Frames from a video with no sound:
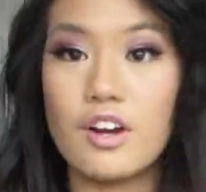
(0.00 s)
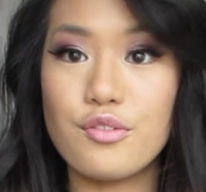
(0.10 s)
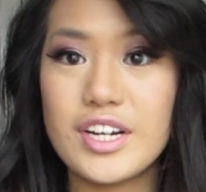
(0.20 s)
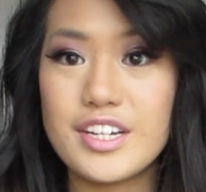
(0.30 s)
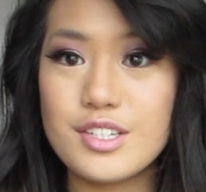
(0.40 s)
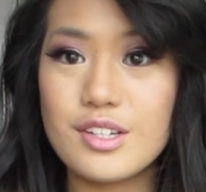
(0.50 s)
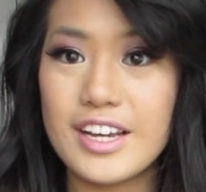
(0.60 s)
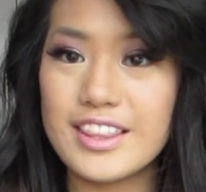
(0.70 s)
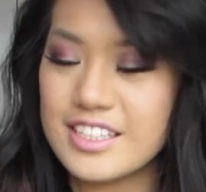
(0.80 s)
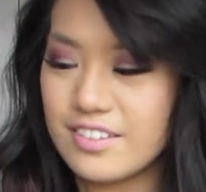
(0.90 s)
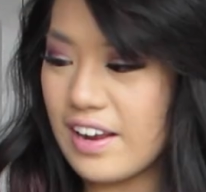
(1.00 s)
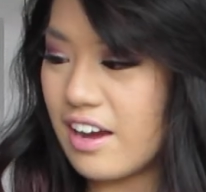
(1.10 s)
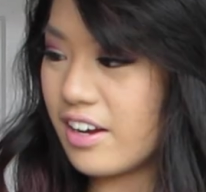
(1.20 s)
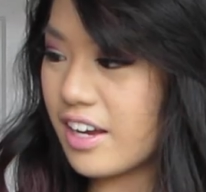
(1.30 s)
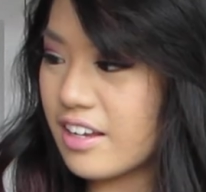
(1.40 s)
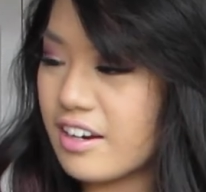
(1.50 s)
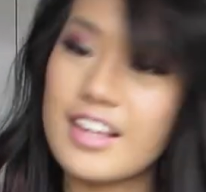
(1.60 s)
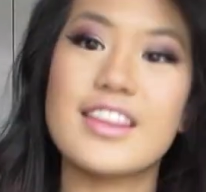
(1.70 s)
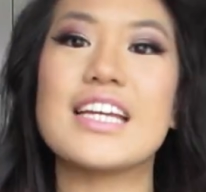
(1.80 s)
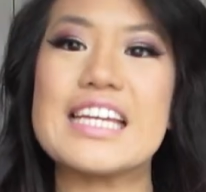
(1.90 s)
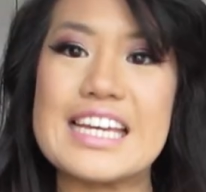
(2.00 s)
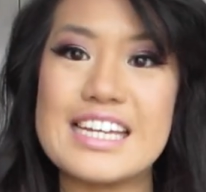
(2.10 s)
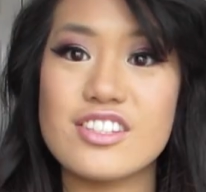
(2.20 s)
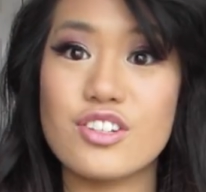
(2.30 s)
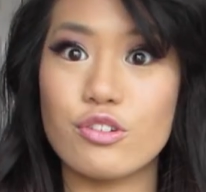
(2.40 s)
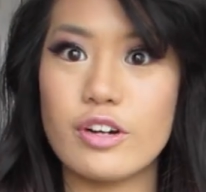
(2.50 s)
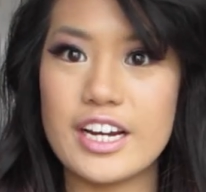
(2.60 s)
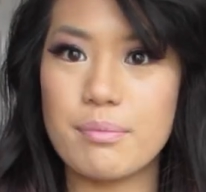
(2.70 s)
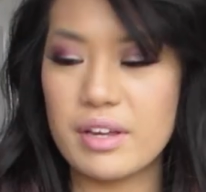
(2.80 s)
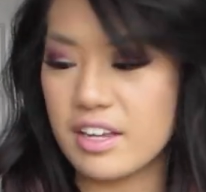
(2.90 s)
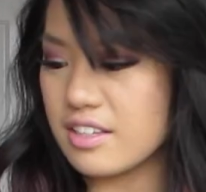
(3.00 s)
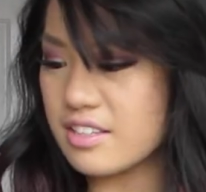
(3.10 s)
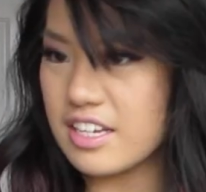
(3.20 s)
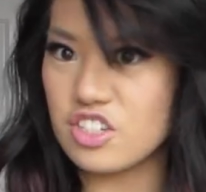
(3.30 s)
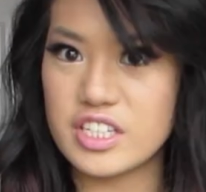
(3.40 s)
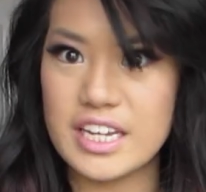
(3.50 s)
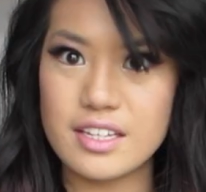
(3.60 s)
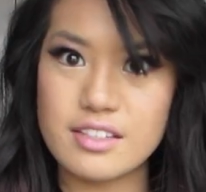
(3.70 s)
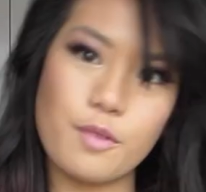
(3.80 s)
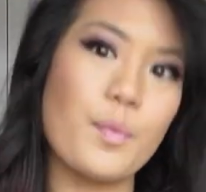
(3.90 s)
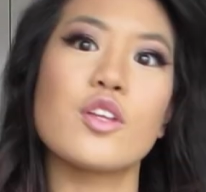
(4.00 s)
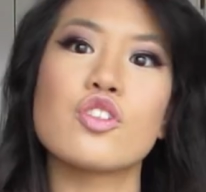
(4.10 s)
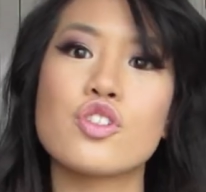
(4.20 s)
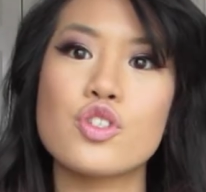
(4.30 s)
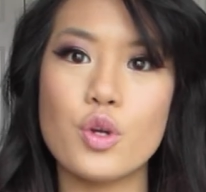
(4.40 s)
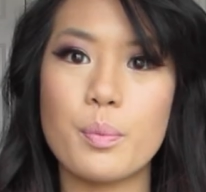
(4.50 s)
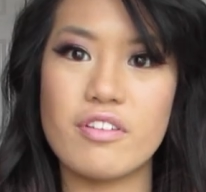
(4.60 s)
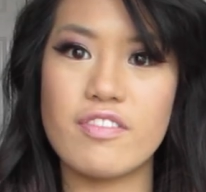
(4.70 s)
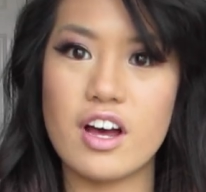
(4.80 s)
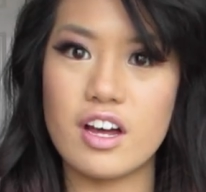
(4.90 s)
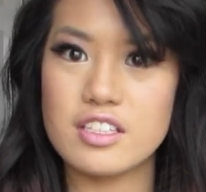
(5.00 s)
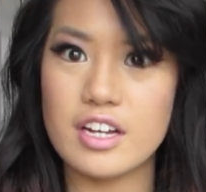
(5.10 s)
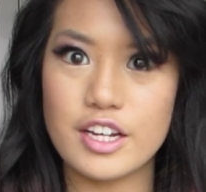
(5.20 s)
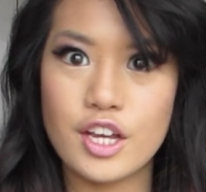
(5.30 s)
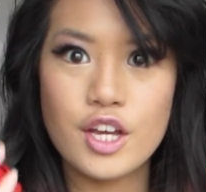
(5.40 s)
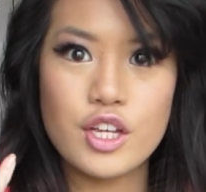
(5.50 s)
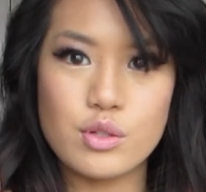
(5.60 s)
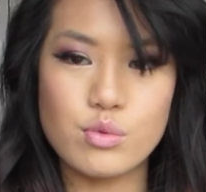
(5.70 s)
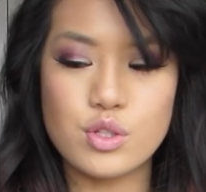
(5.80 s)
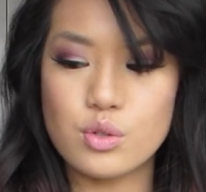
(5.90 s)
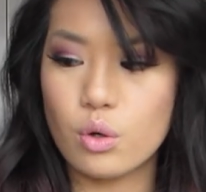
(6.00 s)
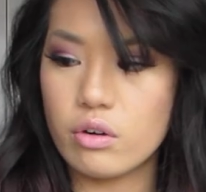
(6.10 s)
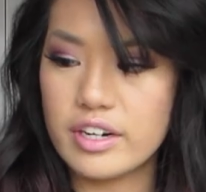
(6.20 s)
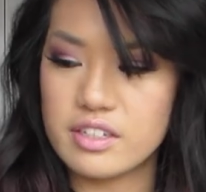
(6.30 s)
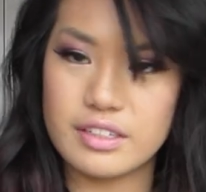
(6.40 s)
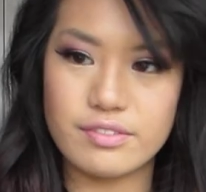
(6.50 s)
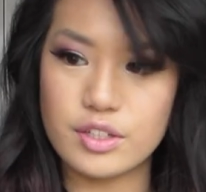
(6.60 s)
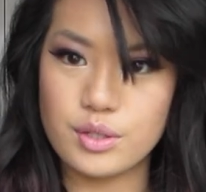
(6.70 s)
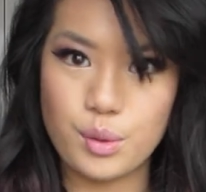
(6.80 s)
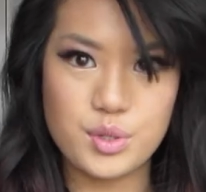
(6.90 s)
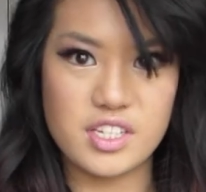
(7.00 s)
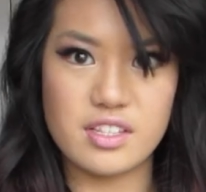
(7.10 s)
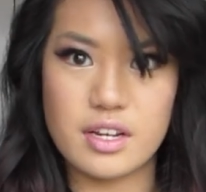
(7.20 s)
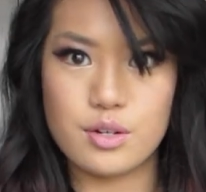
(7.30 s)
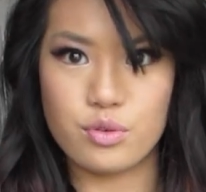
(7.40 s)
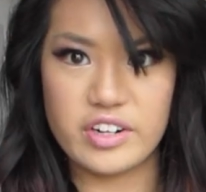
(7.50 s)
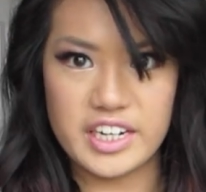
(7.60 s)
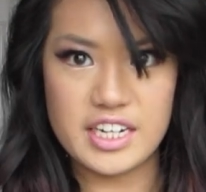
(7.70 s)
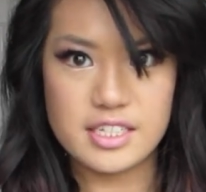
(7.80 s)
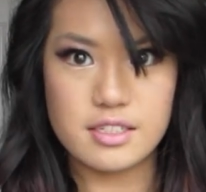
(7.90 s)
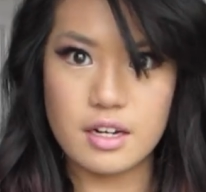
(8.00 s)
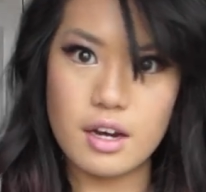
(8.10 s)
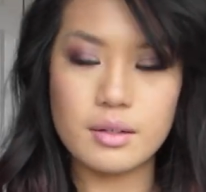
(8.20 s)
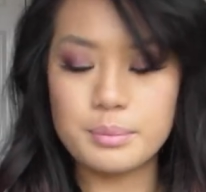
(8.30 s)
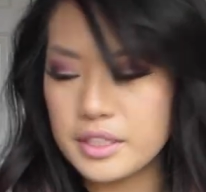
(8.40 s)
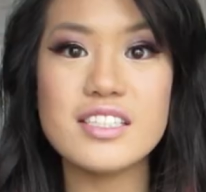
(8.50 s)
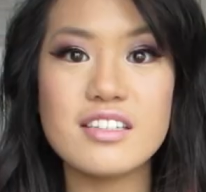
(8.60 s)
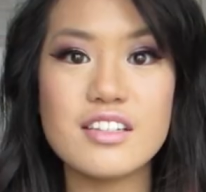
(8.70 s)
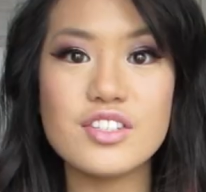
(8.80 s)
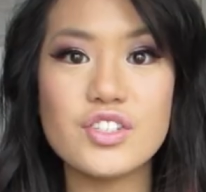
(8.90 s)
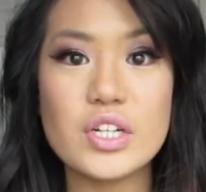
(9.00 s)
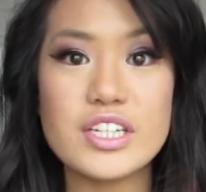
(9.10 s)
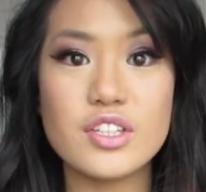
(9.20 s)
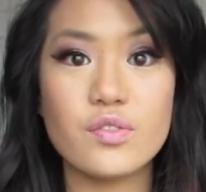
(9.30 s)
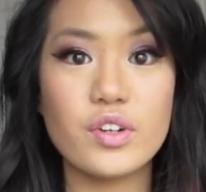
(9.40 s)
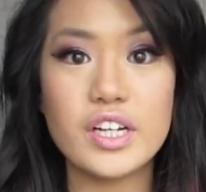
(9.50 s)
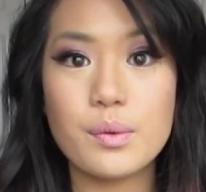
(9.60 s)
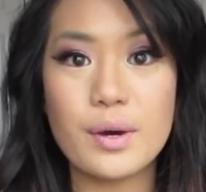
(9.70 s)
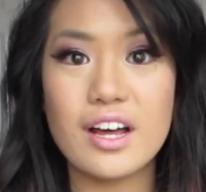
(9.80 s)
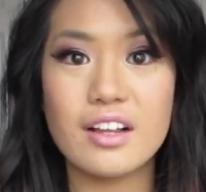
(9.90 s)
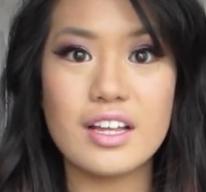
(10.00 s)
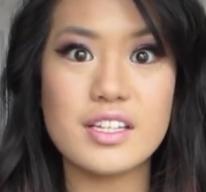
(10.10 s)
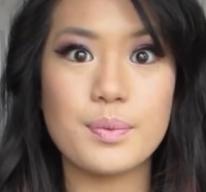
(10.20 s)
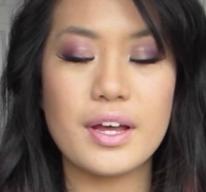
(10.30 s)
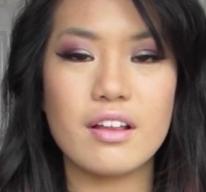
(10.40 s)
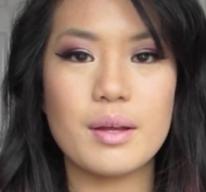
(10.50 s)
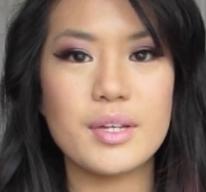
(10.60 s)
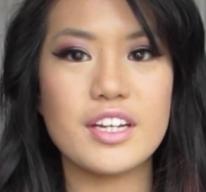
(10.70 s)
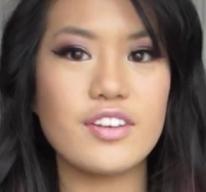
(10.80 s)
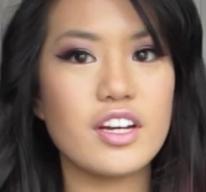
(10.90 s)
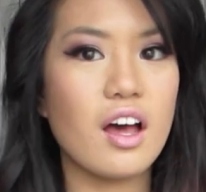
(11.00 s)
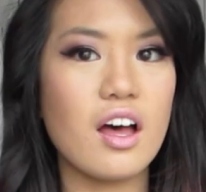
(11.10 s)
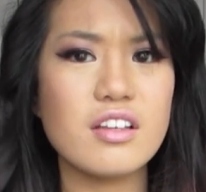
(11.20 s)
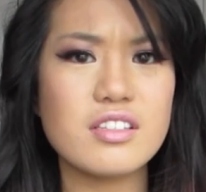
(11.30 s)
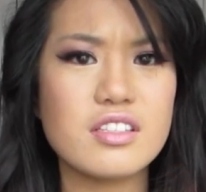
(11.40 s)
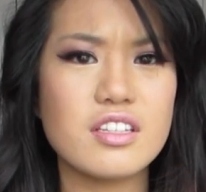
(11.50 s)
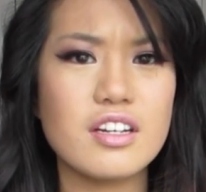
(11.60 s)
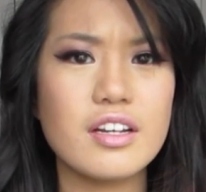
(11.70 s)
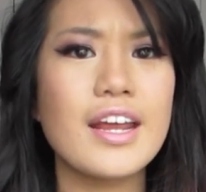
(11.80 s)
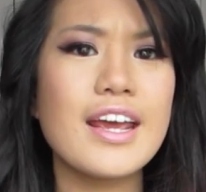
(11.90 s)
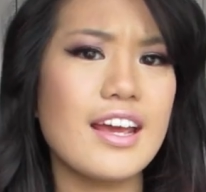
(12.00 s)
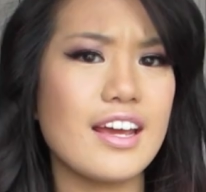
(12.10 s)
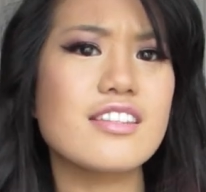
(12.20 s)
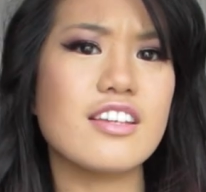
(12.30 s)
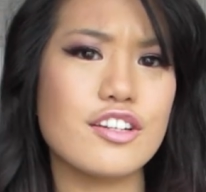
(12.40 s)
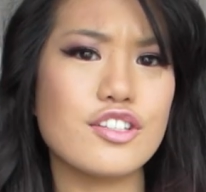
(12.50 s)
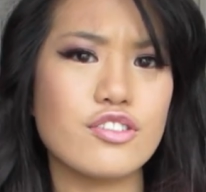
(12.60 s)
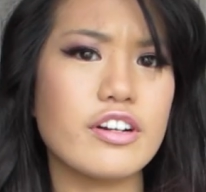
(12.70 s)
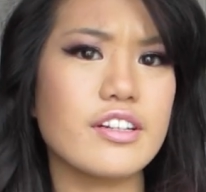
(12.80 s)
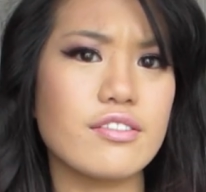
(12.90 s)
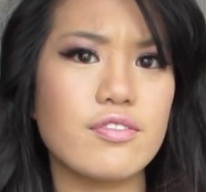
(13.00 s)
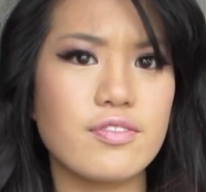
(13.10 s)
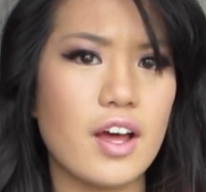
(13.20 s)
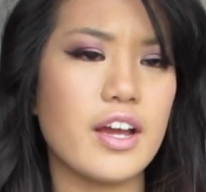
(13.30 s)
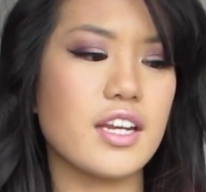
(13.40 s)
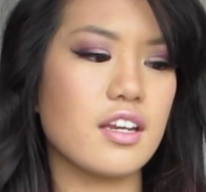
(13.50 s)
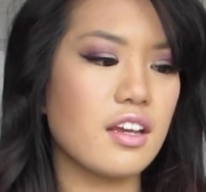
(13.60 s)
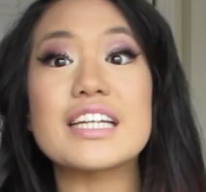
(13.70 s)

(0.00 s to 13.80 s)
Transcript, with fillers: I really do like this flat iron. I think it's great because it just heats up super fast. Like you saw, I didn't even notice that it already heated up. It does straighten really well as well. I mean, if it curls as good, it's gonna straighten fine.